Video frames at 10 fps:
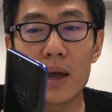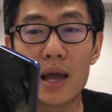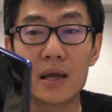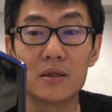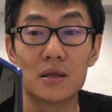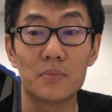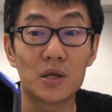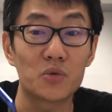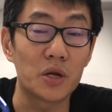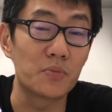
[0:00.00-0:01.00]
and the
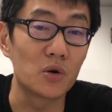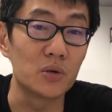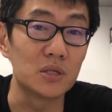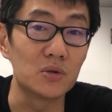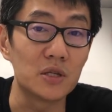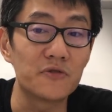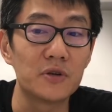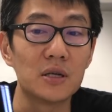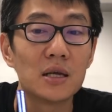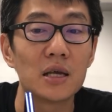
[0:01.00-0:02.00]
Mate 20 Pro is no different.